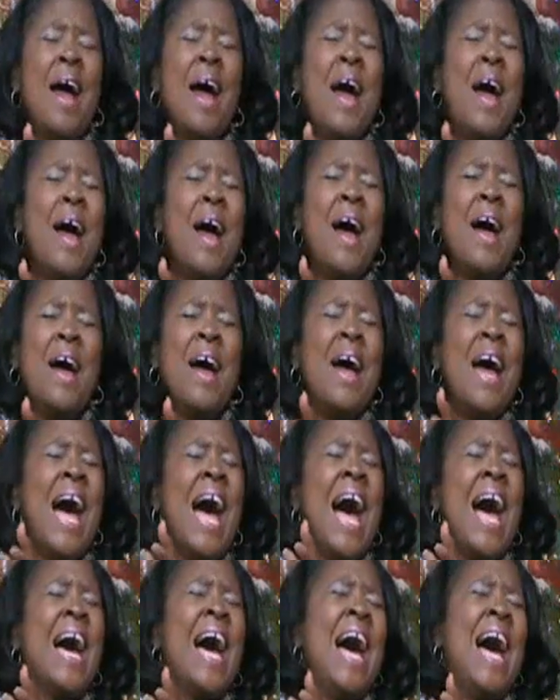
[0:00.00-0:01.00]
Stand up
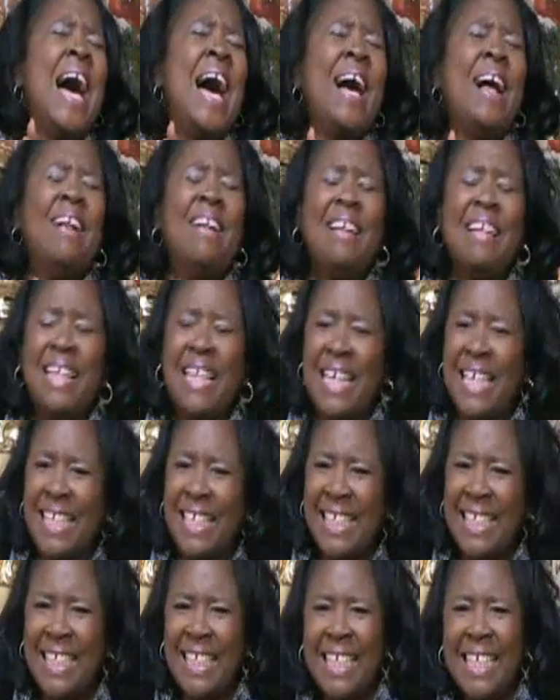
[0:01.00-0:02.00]
if you
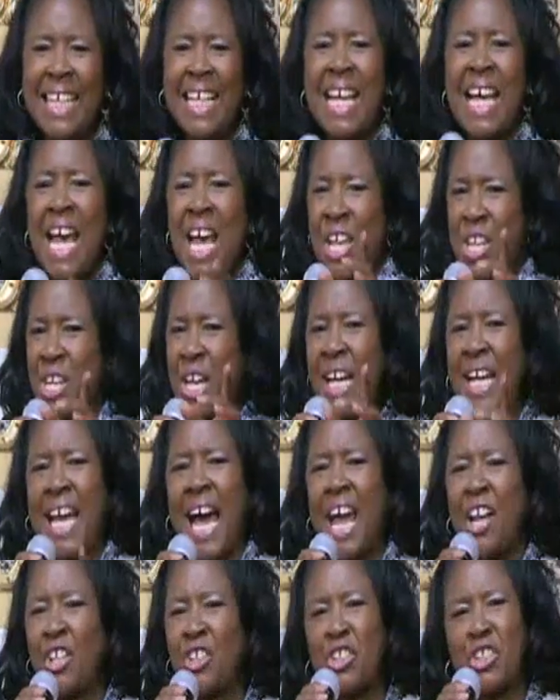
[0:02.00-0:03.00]
believe. You
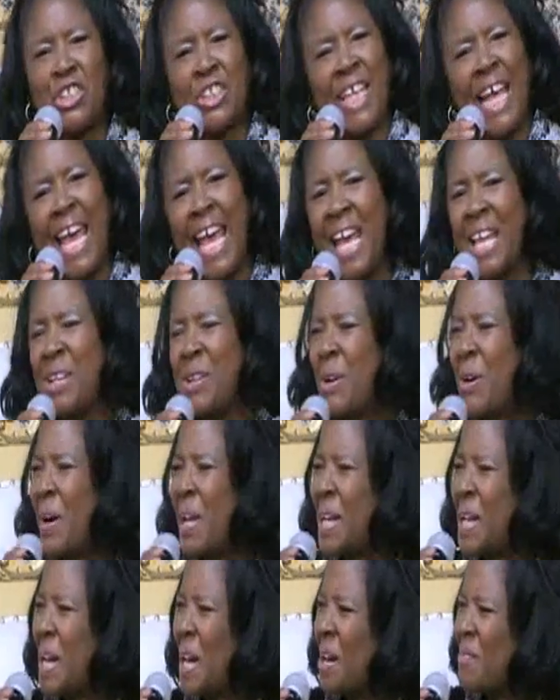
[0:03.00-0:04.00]
gotta stand, stand
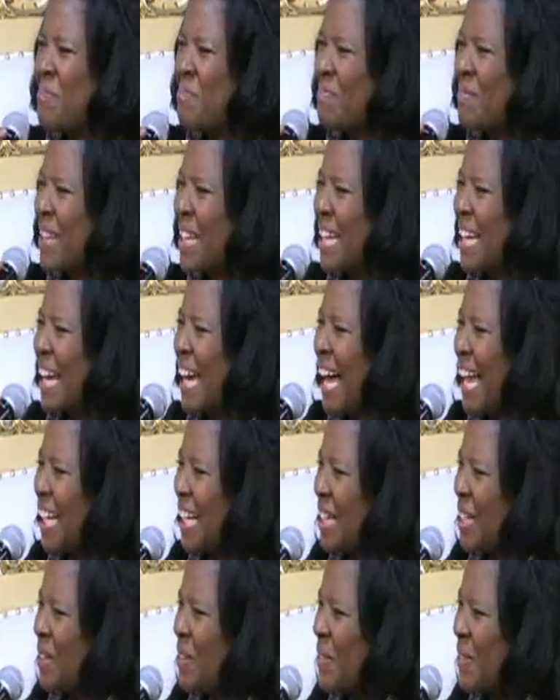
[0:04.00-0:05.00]
on up. up.
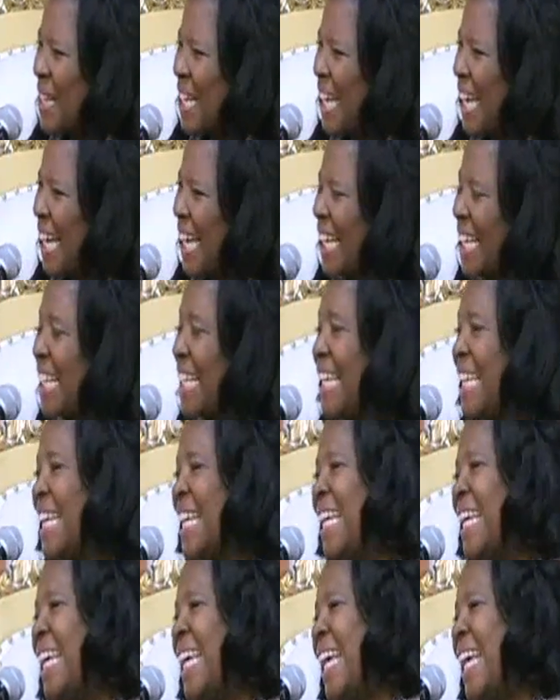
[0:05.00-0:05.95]
Hallelujah.